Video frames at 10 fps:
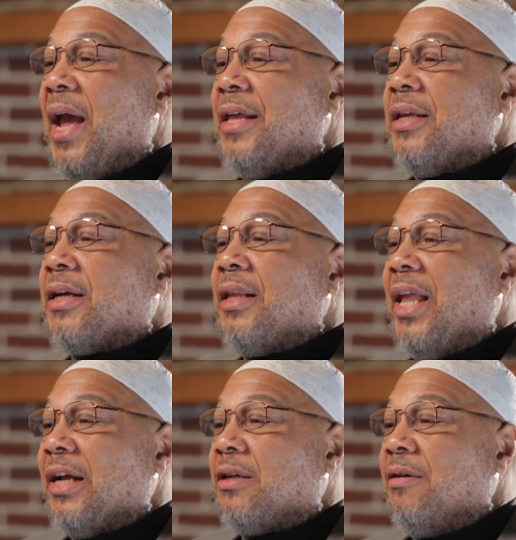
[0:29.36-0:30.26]
and the
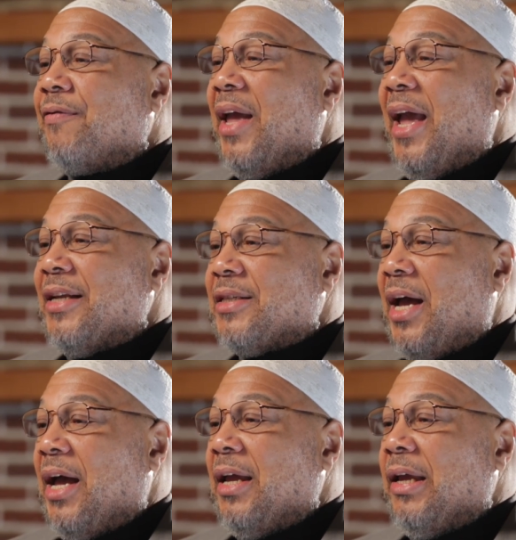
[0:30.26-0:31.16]
collective
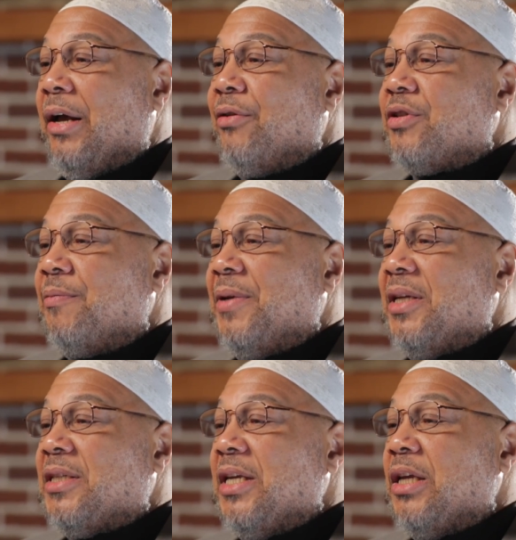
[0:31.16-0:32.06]
anti
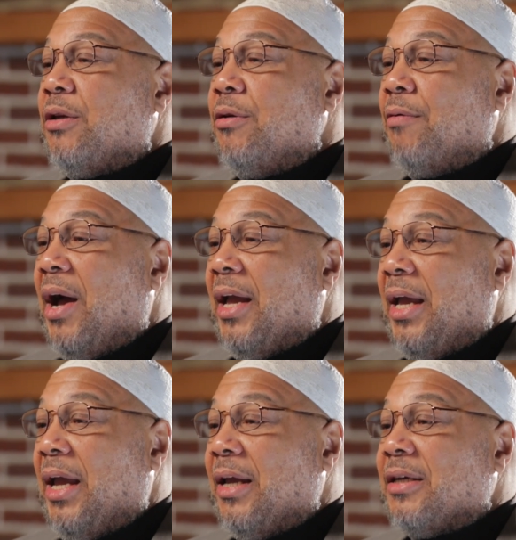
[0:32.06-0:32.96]

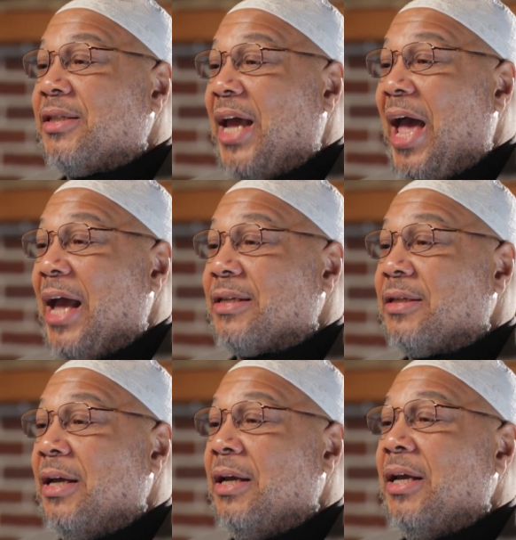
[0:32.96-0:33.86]
LGBTQIA
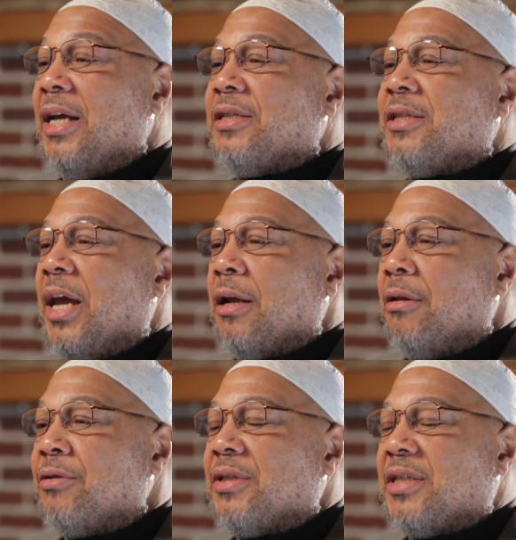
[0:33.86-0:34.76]
attacks in
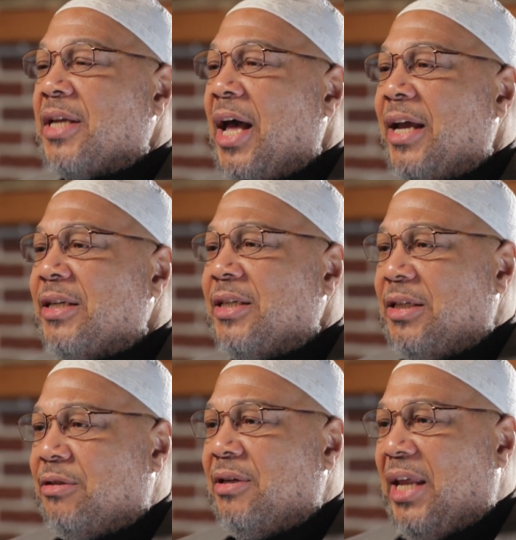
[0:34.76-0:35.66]
secular
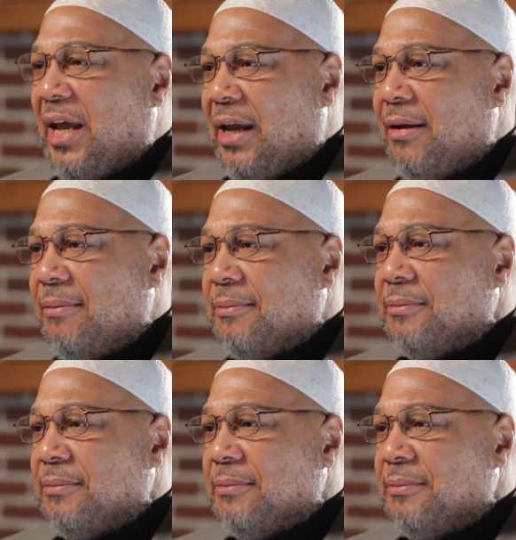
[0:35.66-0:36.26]
society today.